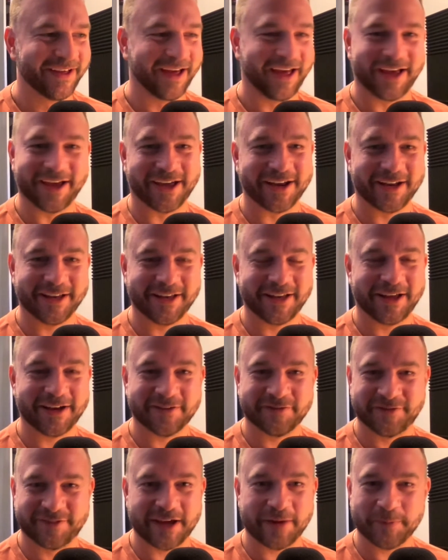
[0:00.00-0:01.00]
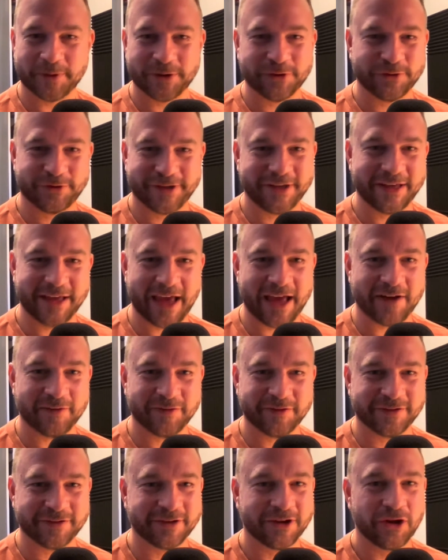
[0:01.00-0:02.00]
I got a lot of
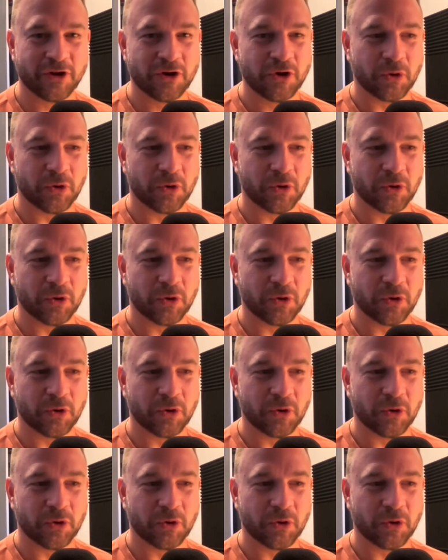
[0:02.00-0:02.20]
WTFs.